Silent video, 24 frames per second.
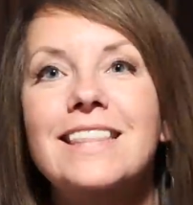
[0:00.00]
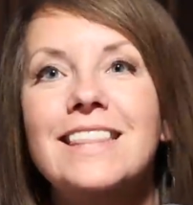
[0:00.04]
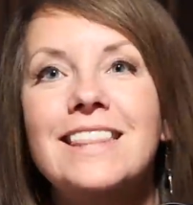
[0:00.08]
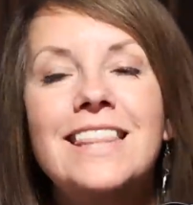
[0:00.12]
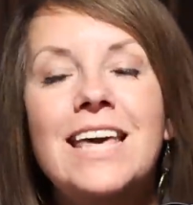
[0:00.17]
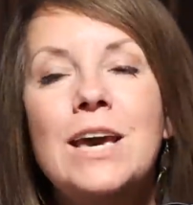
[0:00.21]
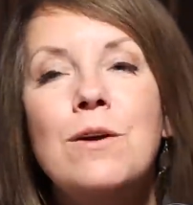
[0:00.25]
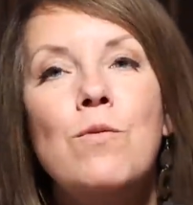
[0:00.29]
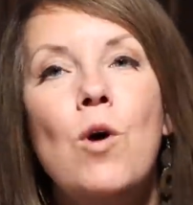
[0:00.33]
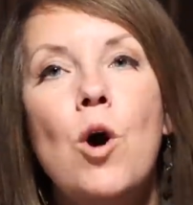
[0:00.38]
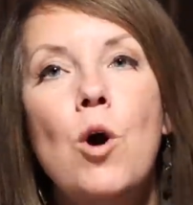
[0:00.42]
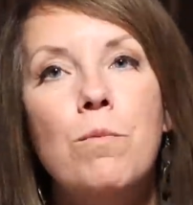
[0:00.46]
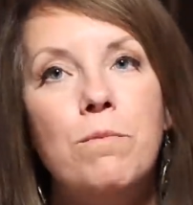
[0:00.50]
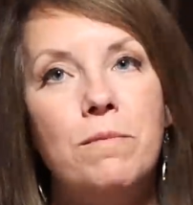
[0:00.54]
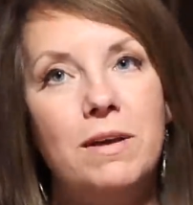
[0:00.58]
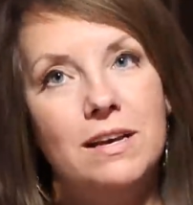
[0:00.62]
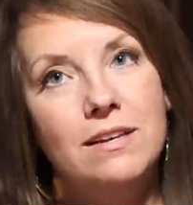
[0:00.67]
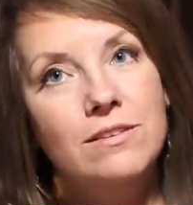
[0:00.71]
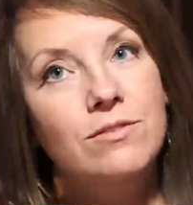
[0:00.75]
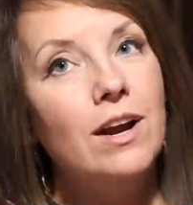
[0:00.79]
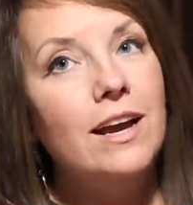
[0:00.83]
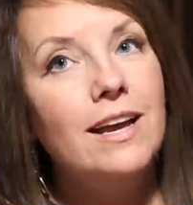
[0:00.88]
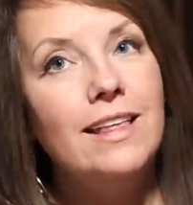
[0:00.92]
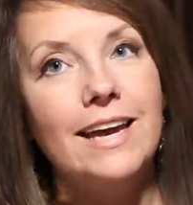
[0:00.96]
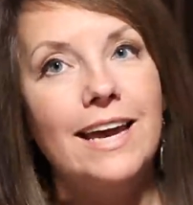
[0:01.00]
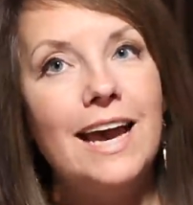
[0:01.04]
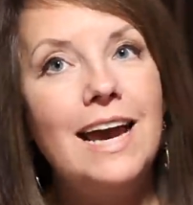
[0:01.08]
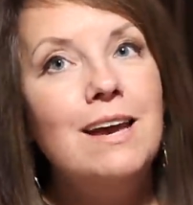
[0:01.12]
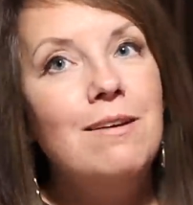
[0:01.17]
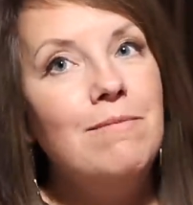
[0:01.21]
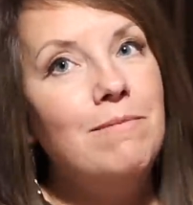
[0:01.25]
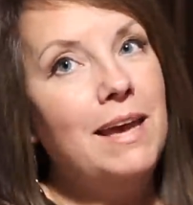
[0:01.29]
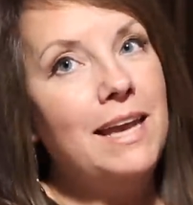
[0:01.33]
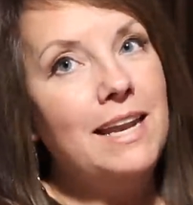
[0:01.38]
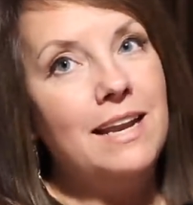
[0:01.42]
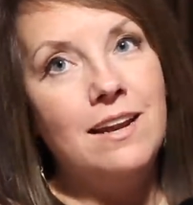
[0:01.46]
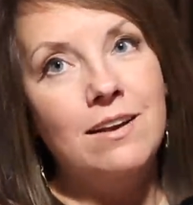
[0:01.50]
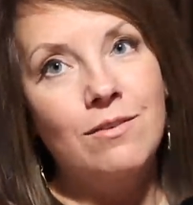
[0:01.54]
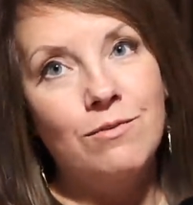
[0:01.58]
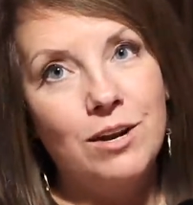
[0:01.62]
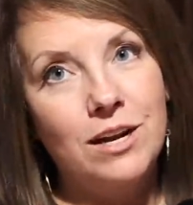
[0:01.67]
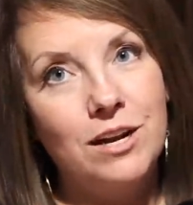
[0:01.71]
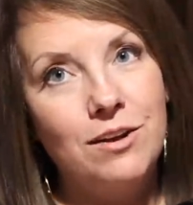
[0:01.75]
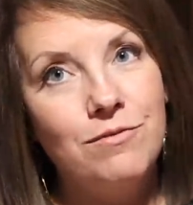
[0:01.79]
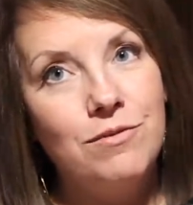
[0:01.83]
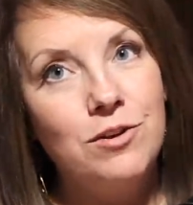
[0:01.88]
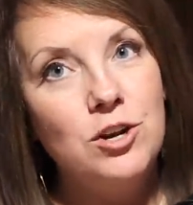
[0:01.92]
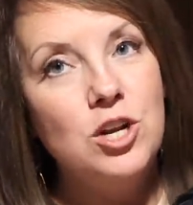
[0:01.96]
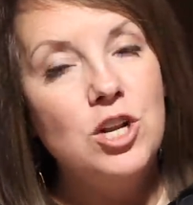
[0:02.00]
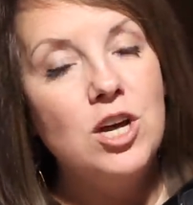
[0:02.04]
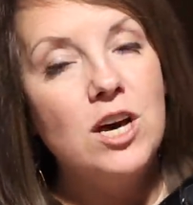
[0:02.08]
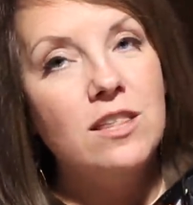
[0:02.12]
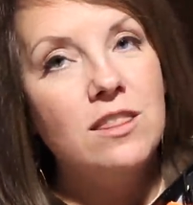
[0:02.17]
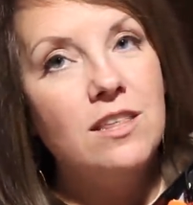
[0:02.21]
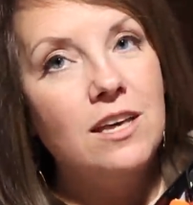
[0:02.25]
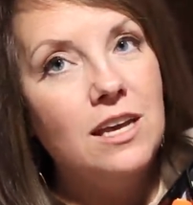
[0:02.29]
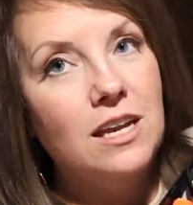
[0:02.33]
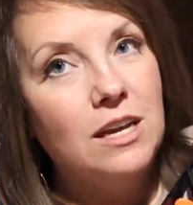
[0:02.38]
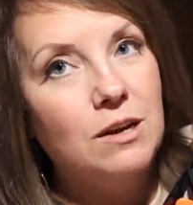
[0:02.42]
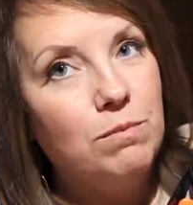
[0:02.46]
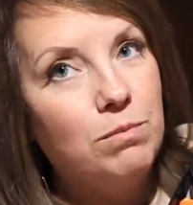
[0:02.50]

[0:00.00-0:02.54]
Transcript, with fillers: they won't miss, right? Like I am getting rid of nothing